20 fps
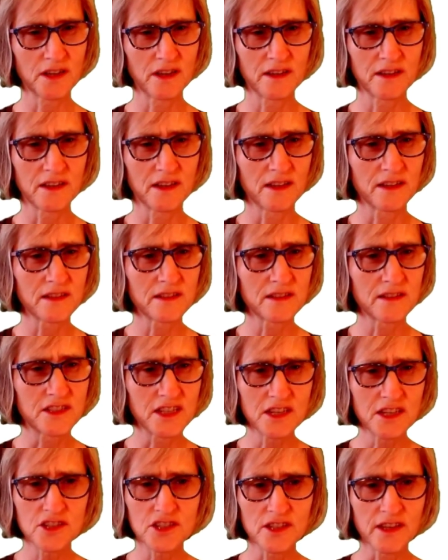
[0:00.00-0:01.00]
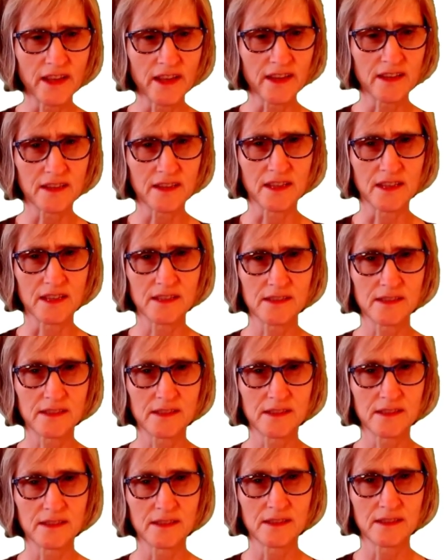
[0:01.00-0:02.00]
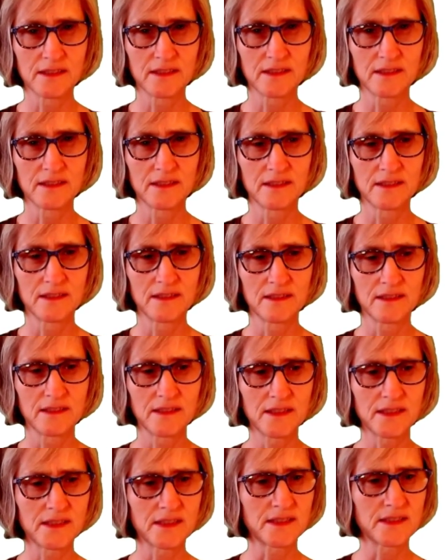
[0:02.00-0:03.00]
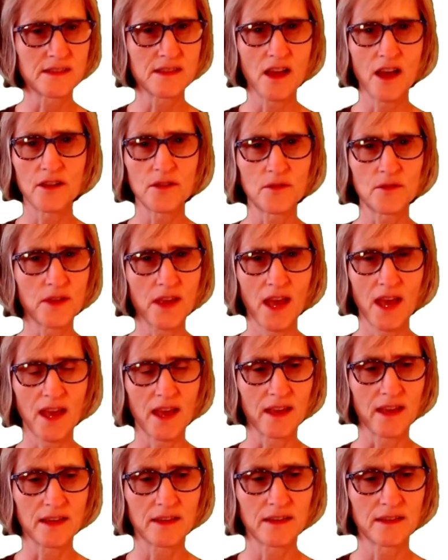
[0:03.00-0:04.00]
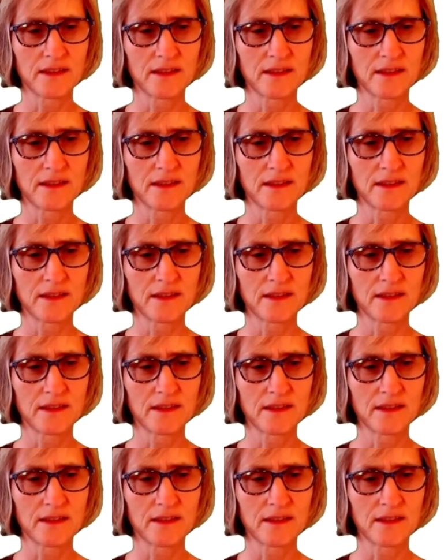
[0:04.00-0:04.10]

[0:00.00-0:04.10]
on a dish like this. This is not okay.